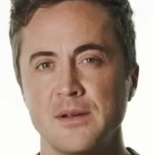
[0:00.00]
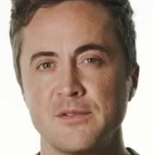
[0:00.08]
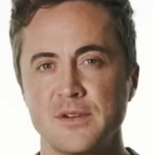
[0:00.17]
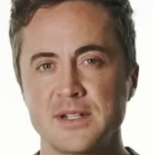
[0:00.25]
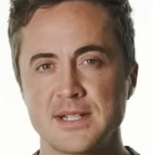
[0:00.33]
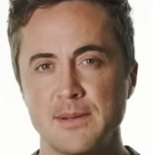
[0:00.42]

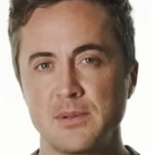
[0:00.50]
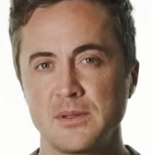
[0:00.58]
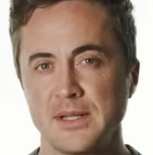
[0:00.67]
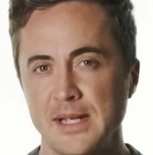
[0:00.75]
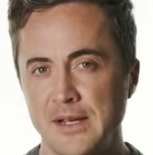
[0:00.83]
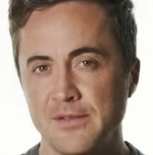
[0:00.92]
For
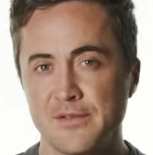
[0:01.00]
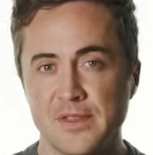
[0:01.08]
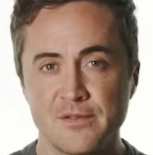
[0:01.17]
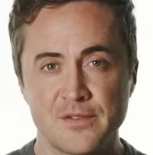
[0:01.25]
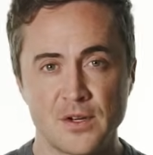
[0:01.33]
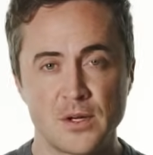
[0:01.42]
example, if
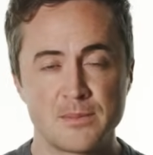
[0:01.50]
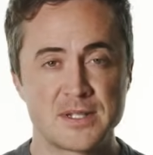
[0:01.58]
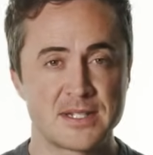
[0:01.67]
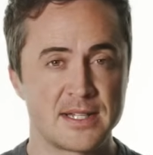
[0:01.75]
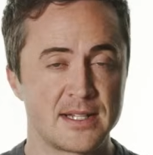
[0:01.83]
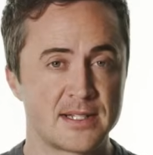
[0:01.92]
the verb
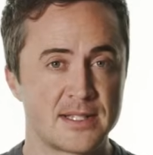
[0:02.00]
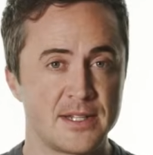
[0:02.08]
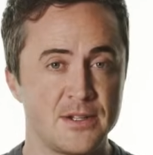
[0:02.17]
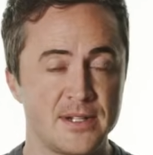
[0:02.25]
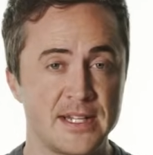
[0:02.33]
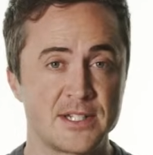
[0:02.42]
says that
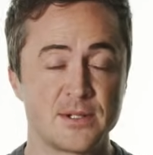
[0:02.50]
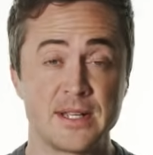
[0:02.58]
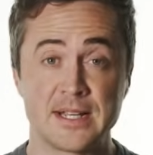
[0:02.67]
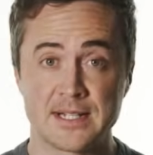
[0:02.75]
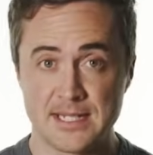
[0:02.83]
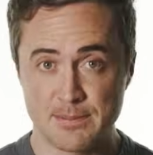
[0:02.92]
you need to
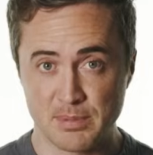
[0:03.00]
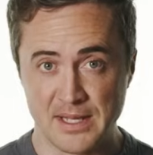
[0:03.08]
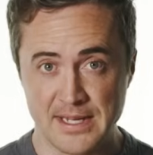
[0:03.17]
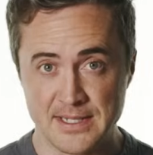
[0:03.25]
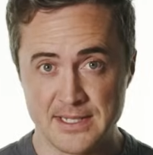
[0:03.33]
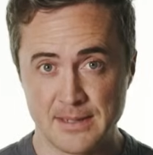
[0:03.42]

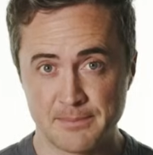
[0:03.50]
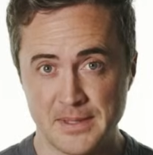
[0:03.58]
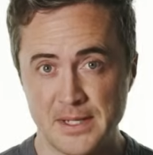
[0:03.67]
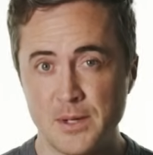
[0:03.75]
explain something,